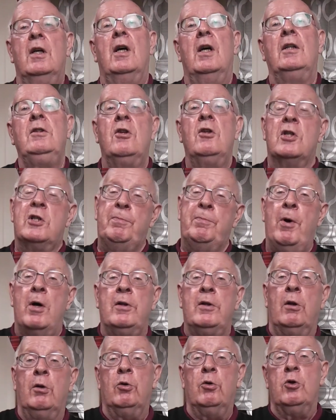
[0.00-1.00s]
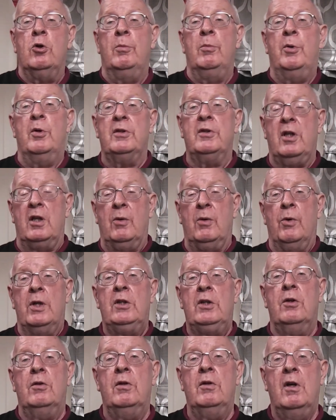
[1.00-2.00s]
and you spot the logo board in the
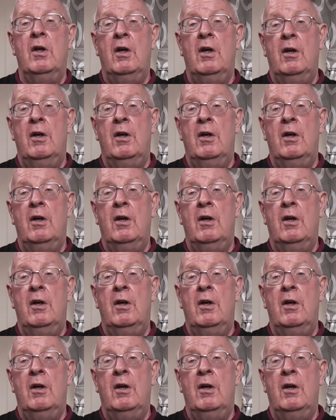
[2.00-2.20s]
window,